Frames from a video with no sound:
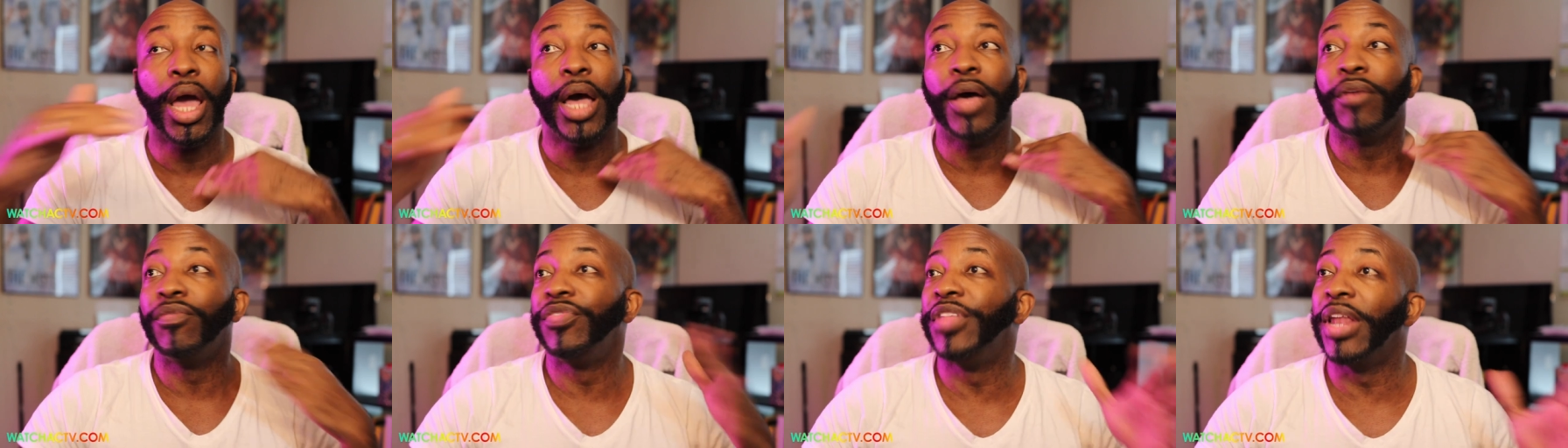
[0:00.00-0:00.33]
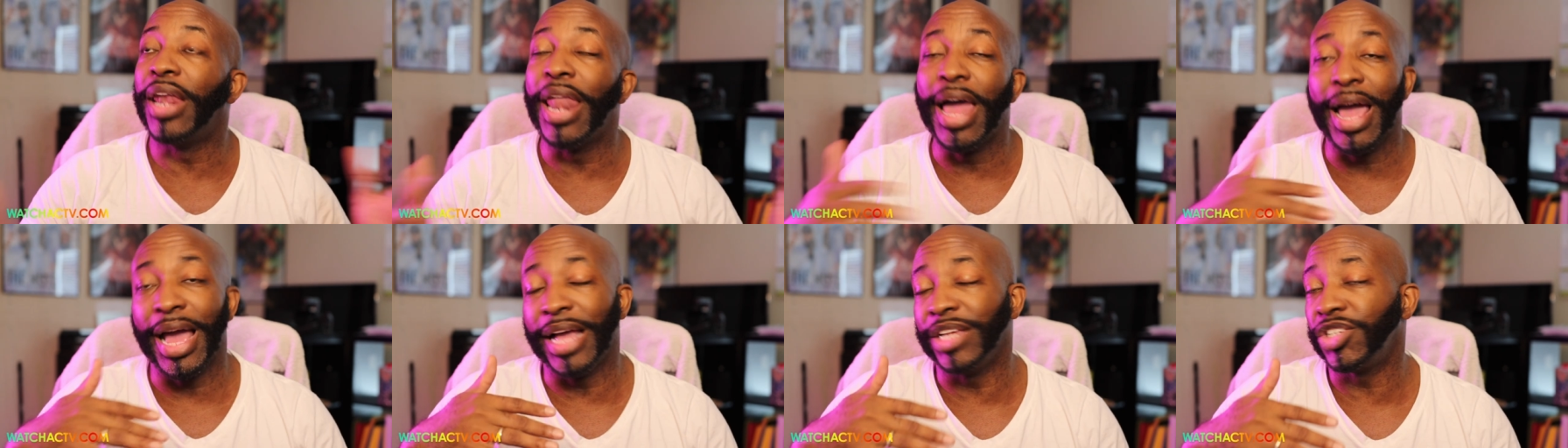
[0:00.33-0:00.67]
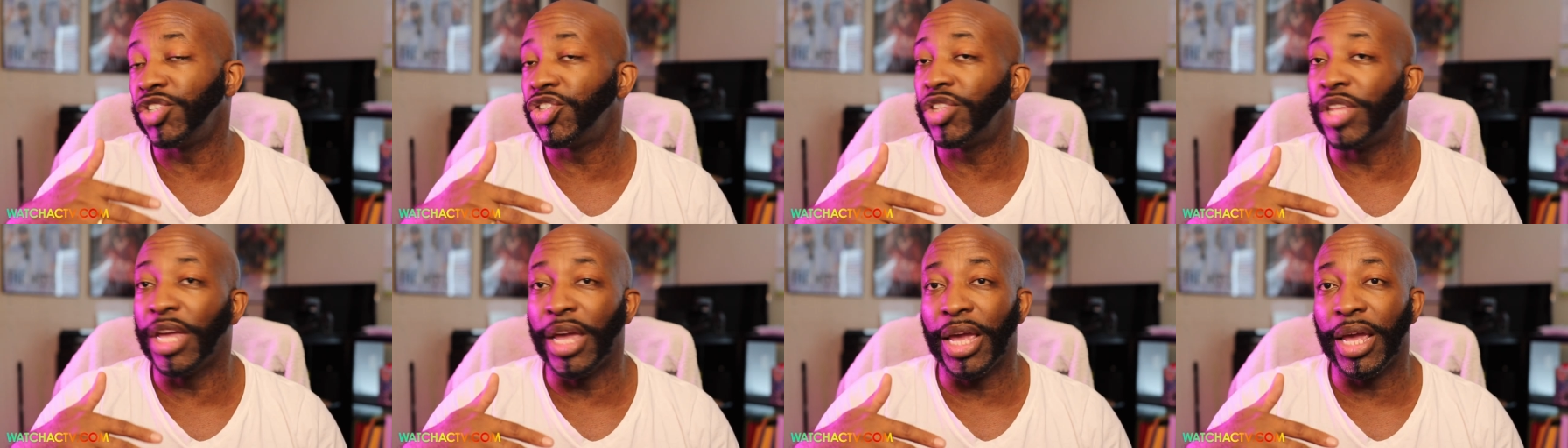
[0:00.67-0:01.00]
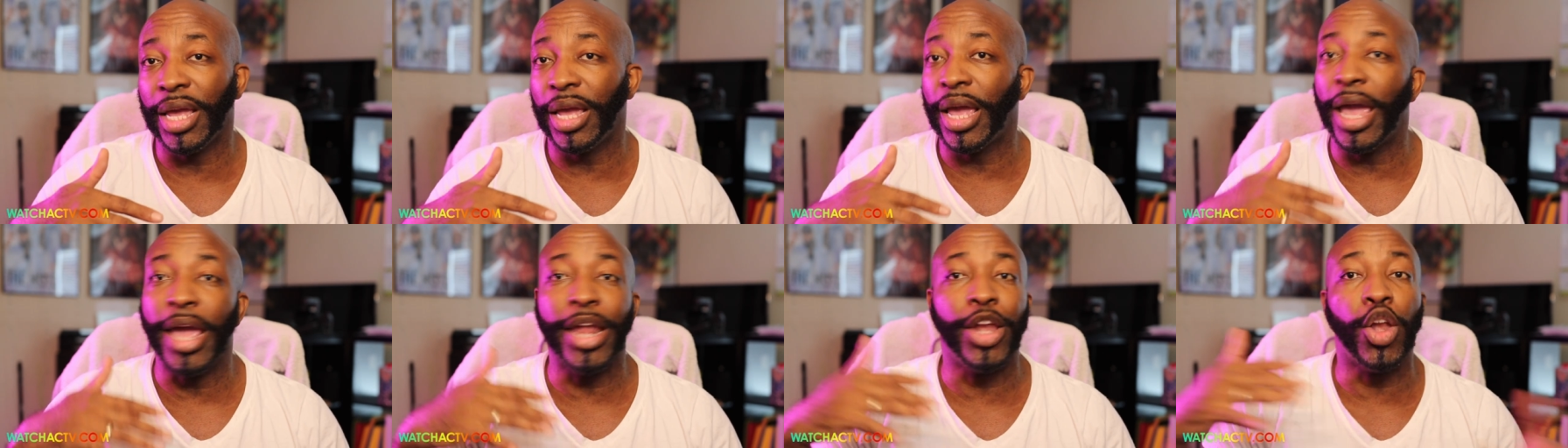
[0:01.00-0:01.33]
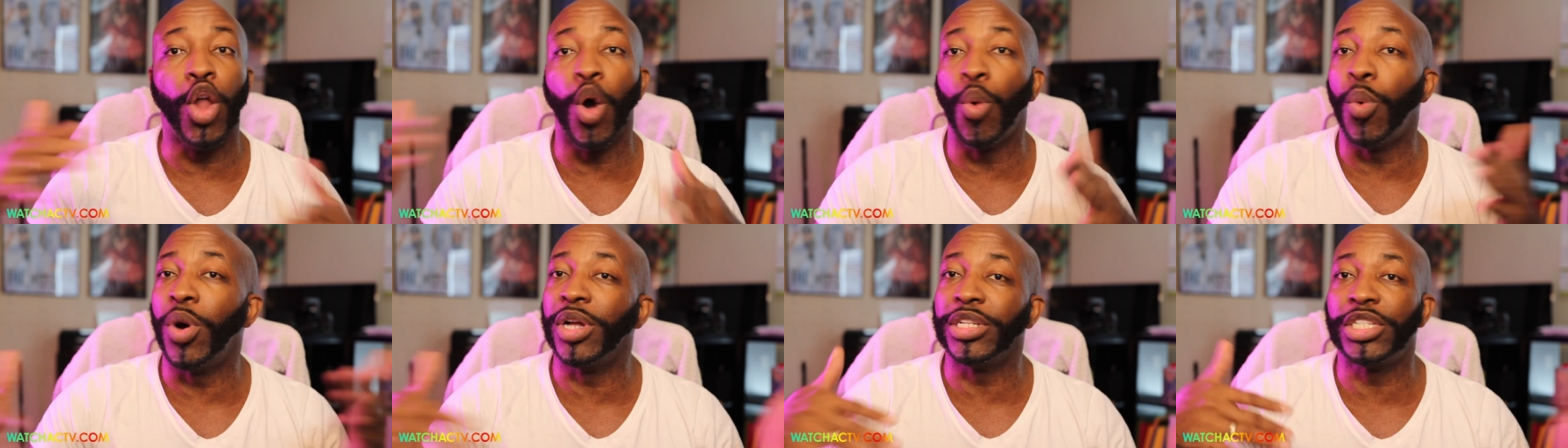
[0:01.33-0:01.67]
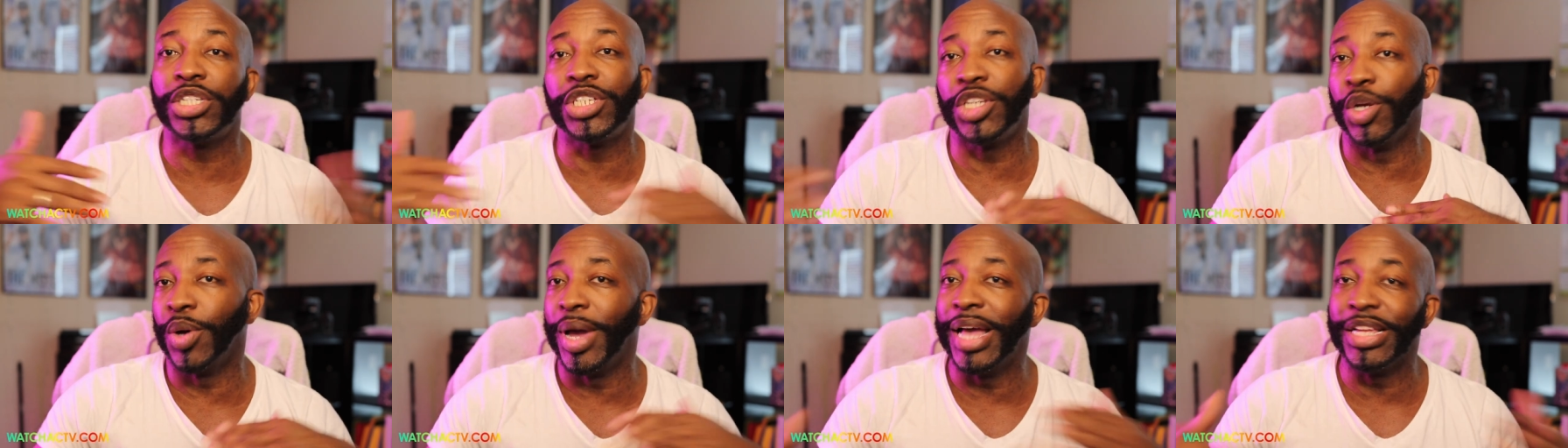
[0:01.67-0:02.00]
the last thing, and no one
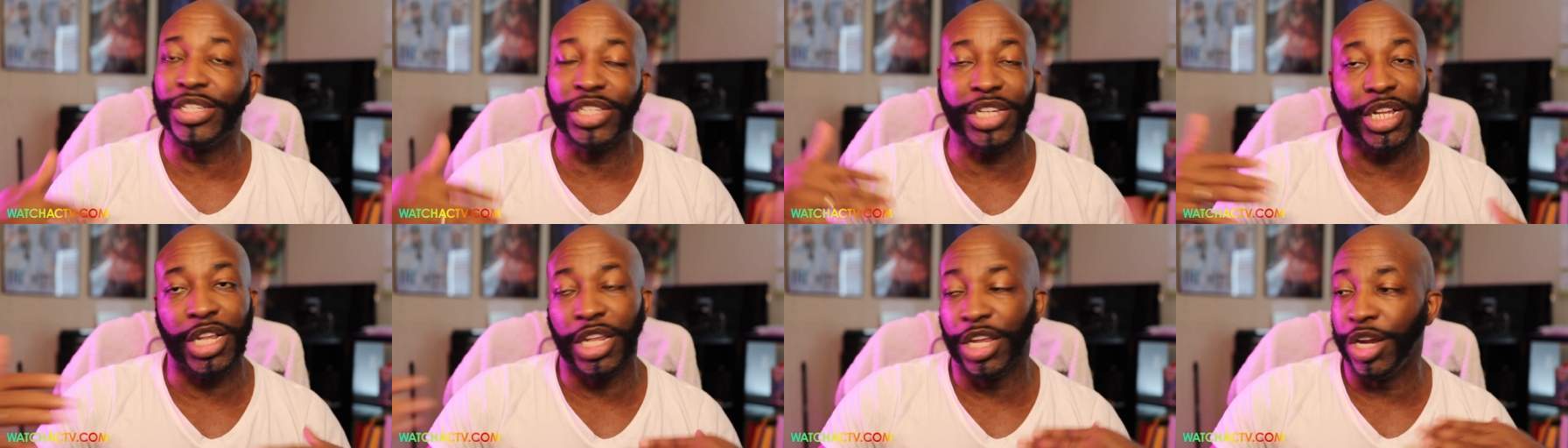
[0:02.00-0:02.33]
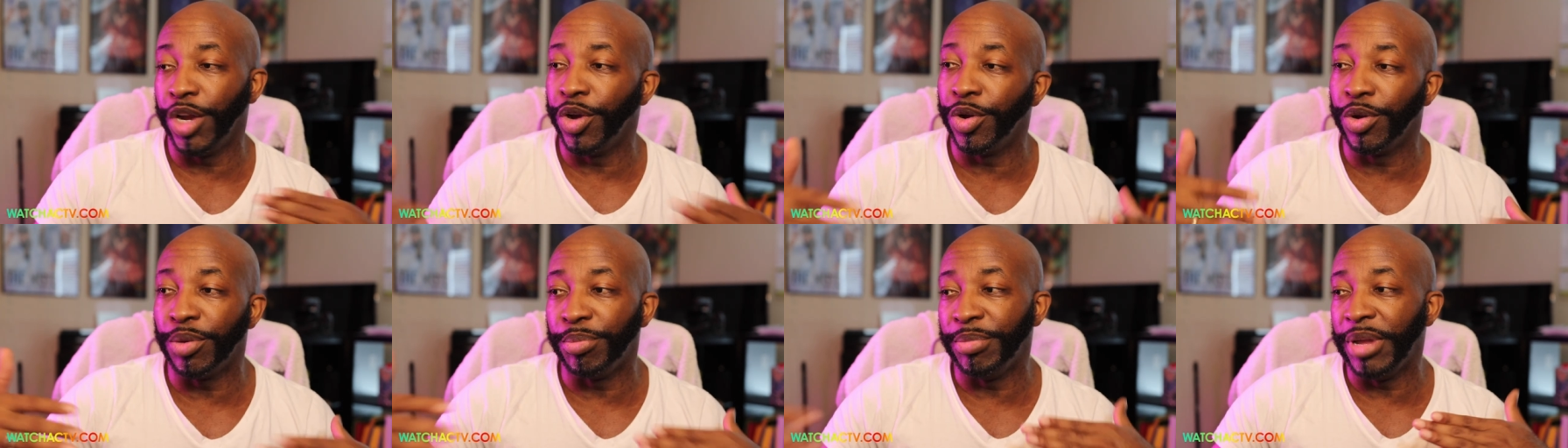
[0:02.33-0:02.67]
still has cleared